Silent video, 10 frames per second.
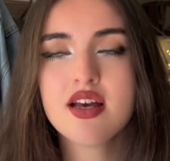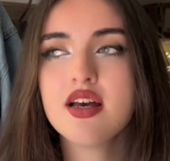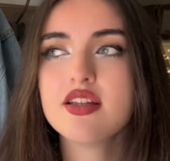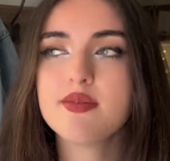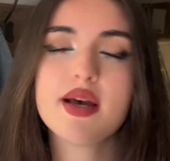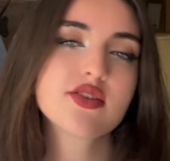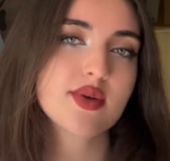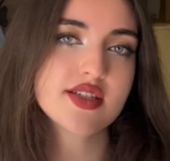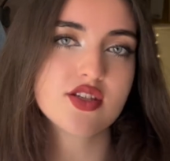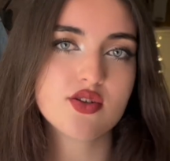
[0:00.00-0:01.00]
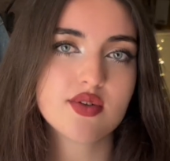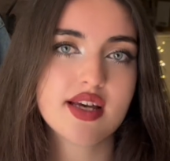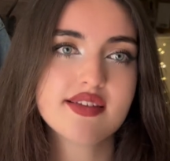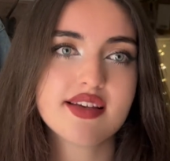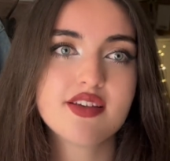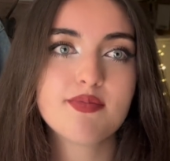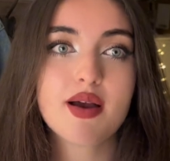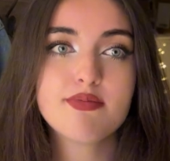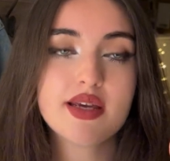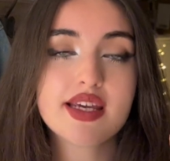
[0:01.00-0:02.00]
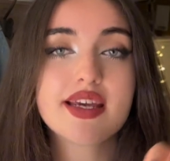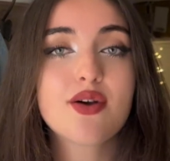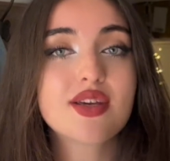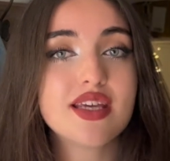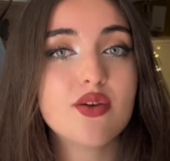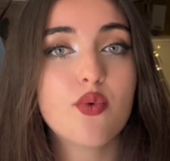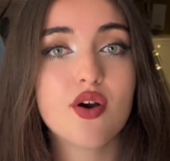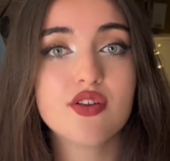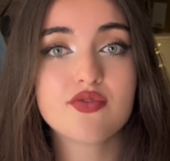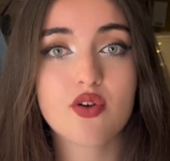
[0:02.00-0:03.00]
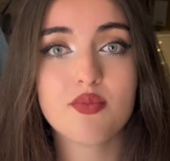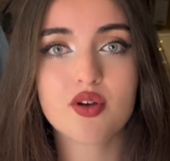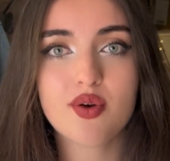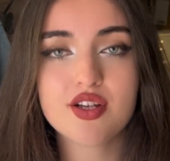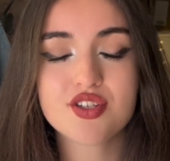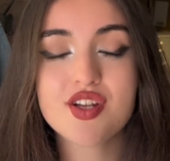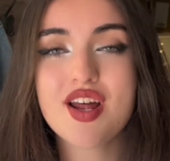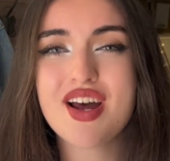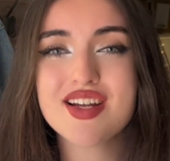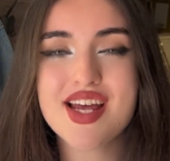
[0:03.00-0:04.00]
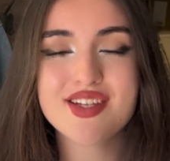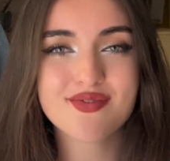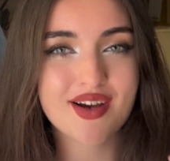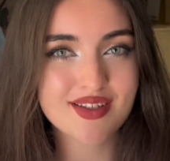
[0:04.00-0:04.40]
The best way to do this is by picking out keywords from the question and identifying the